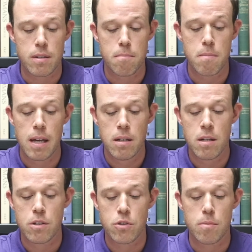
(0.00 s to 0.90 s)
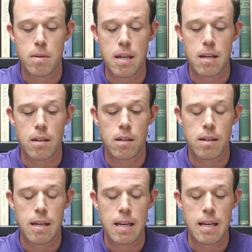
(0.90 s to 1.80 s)
men should be
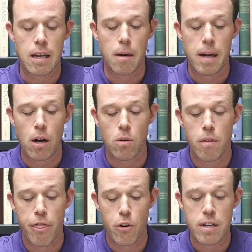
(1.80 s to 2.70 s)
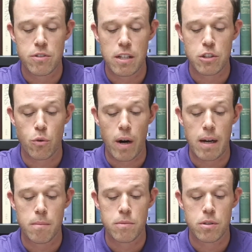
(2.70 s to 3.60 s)
eating about 36
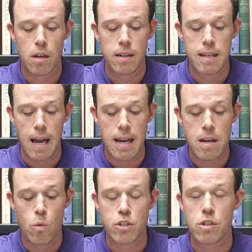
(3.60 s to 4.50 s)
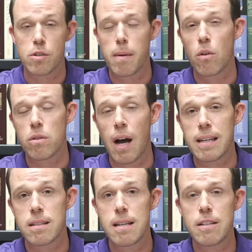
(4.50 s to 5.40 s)
grams a day, which is about
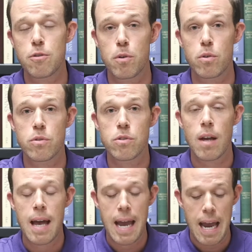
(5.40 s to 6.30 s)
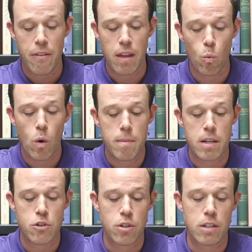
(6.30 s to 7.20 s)
9 teaspoons, and that
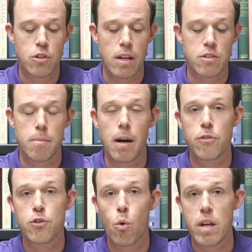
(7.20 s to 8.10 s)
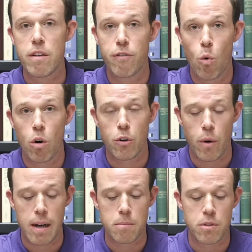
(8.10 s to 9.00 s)
women should ingest about 24
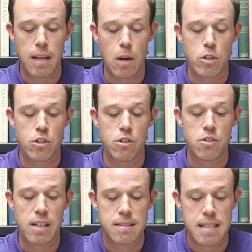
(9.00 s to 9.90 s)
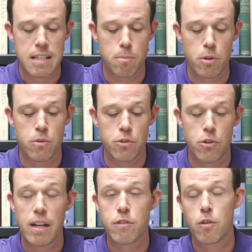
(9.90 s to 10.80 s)
grams a day, which is 6 teaspoons. So
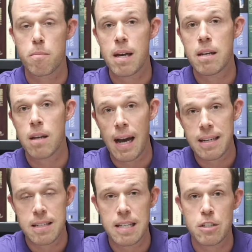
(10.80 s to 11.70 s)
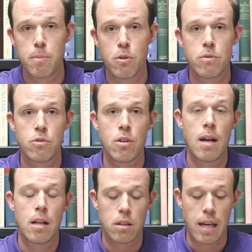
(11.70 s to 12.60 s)
that's for men, 9 teaspoons,
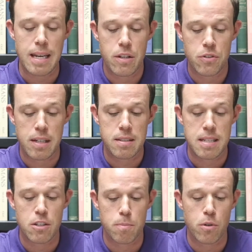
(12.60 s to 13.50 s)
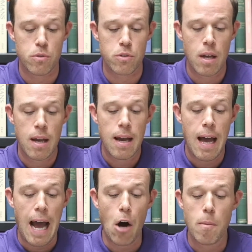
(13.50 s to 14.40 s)
ladies, 6 teaspoons.
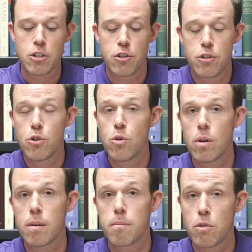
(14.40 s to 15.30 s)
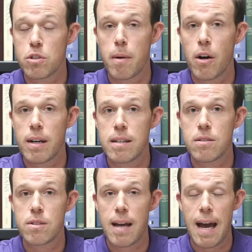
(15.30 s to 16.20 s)
How much do most
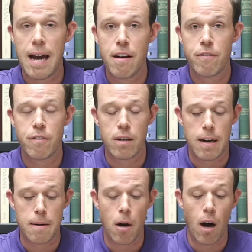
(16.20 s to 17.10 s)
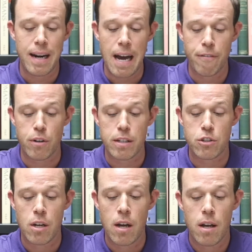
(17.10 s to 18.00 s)
Americans have? On
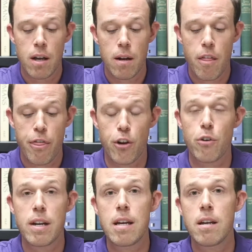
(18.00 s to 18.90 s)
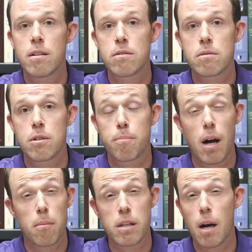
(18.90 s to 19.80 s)
average, 30 to
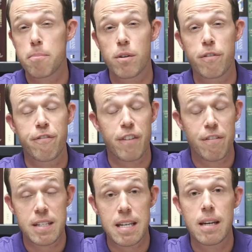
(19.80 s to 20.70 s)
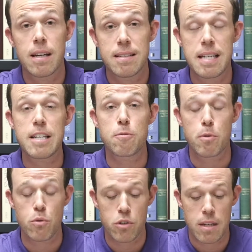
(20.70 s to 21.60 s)
probably up to 50
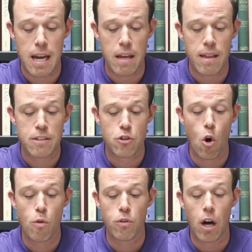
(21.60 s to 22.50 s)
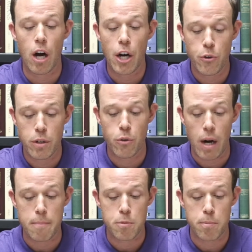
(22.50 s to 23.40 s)
teaspoons a day. That's over 100
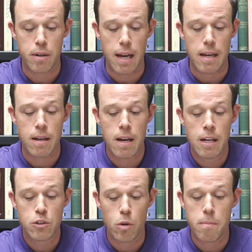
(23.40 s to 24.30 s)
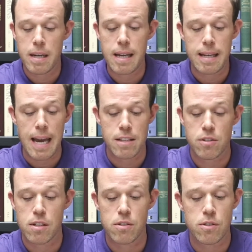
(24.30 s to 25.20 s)
grams per day. So in many
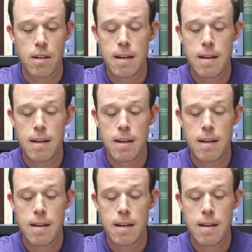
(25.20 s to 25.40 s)
cases,